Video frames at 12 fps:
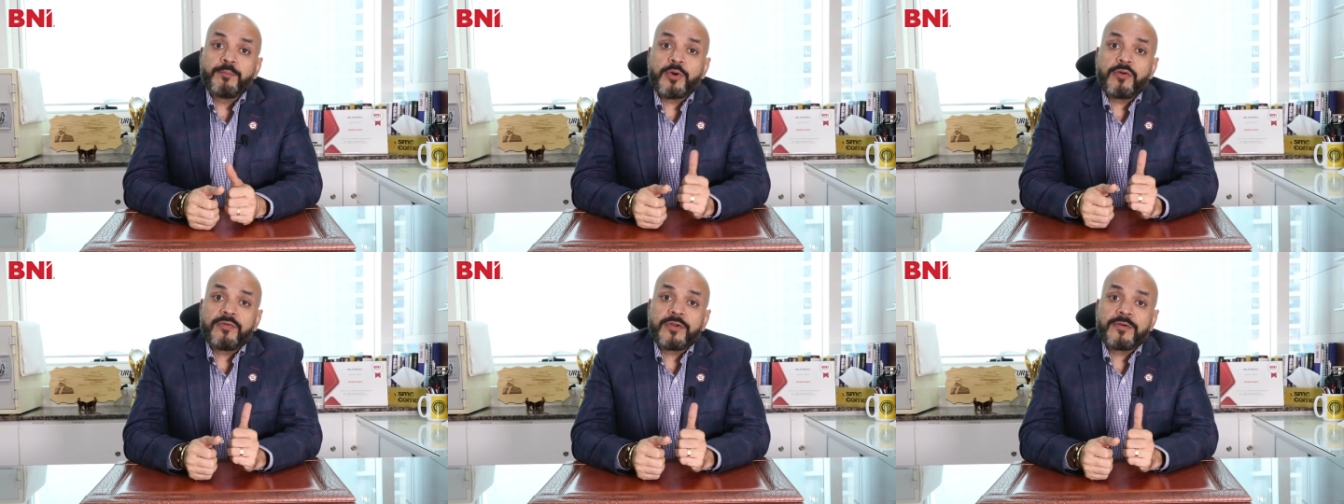
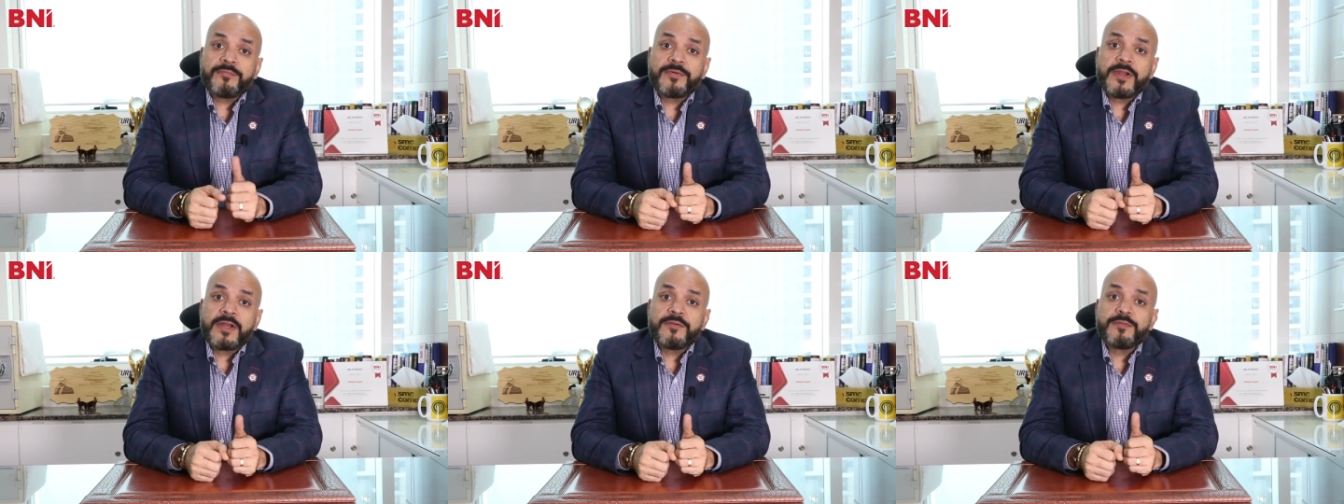Power of
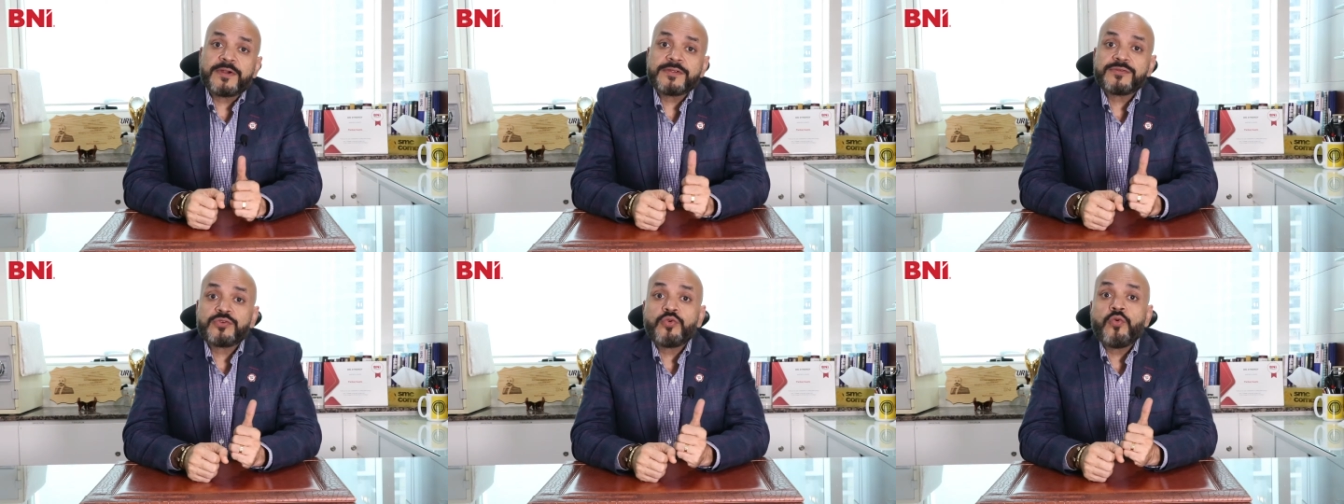one
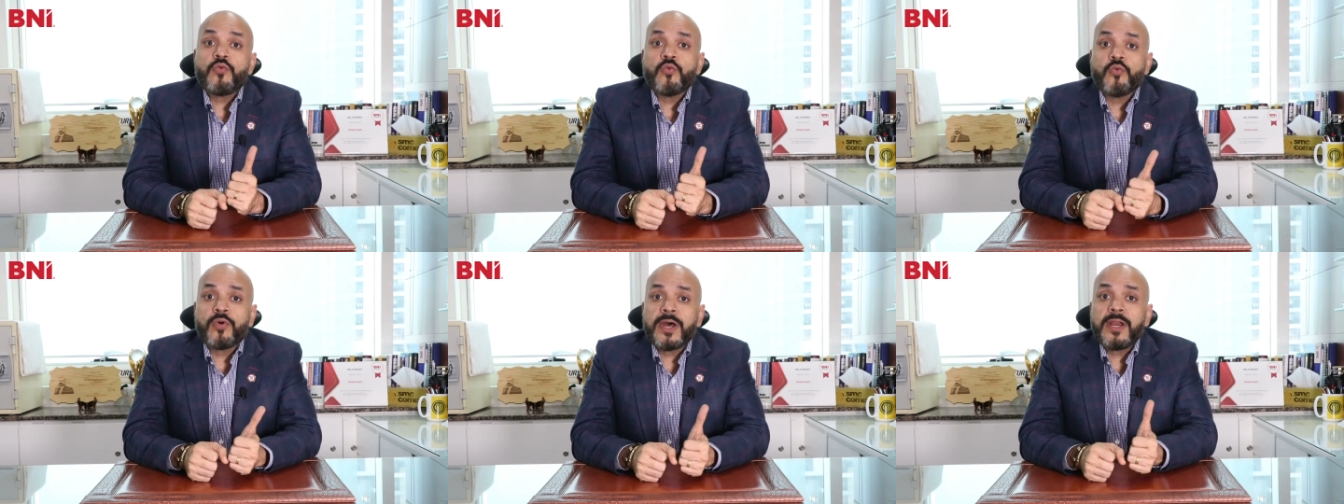refers to
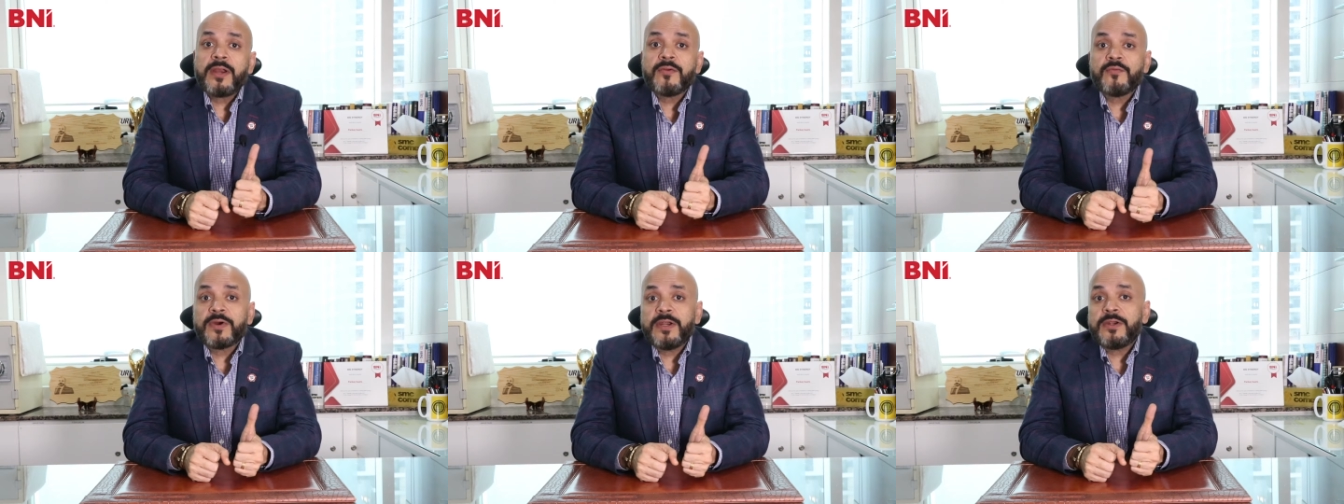one
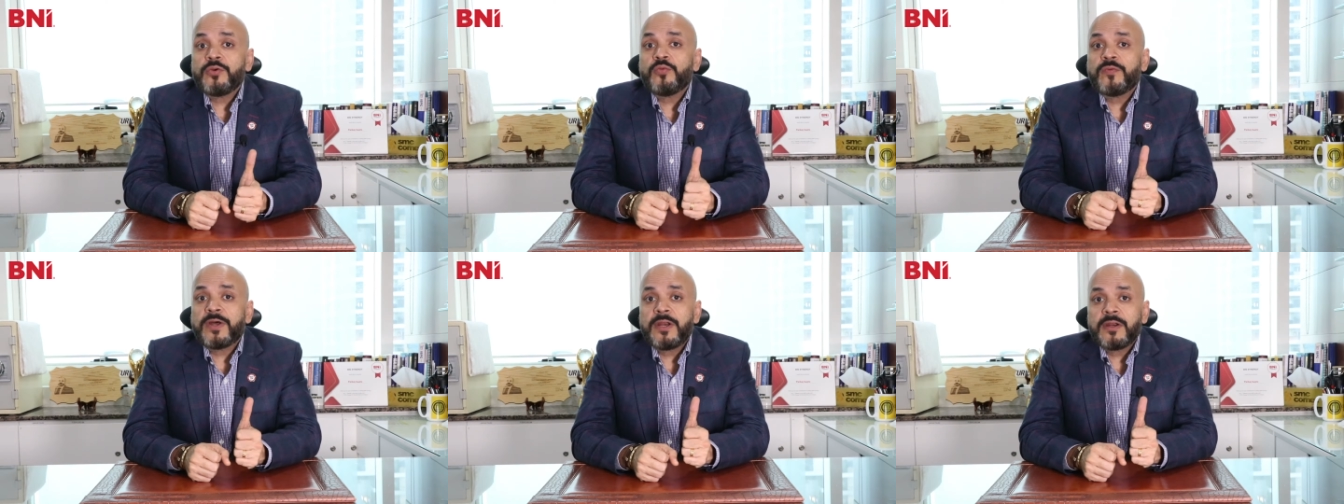
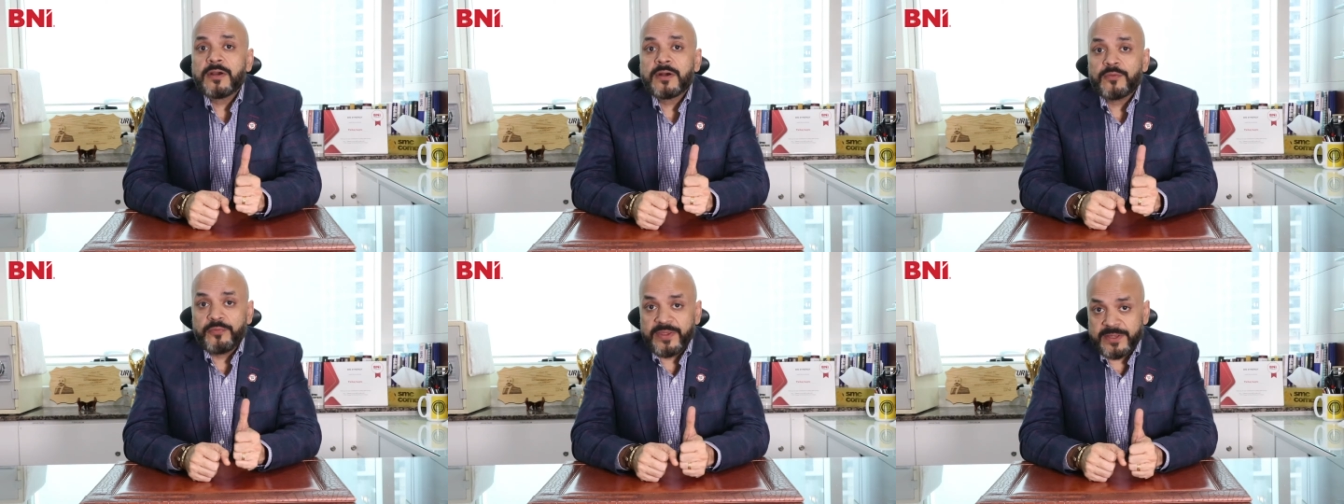one-to-one
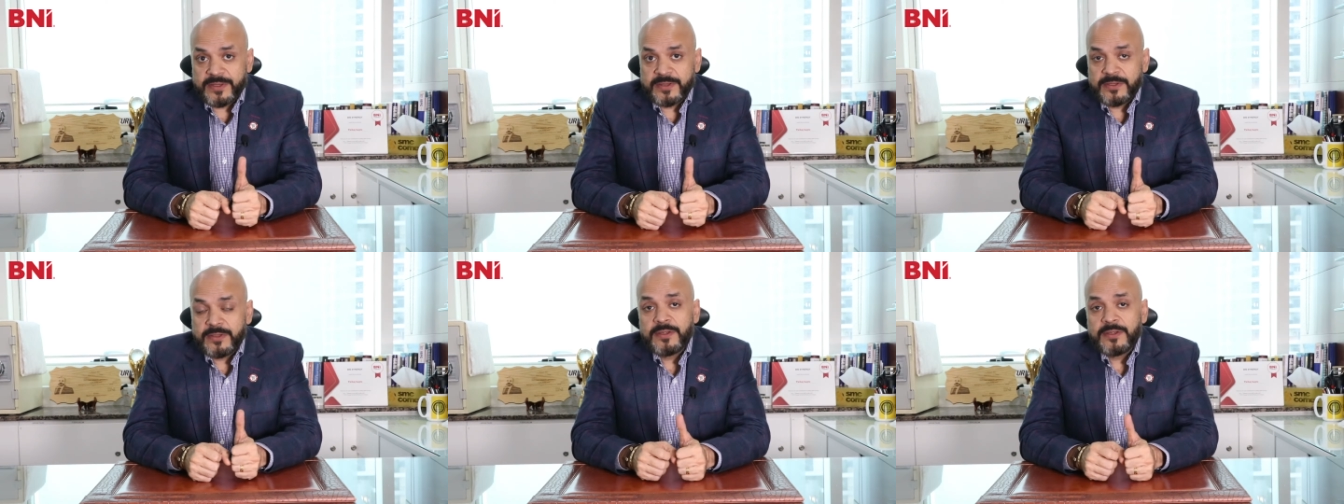-one a week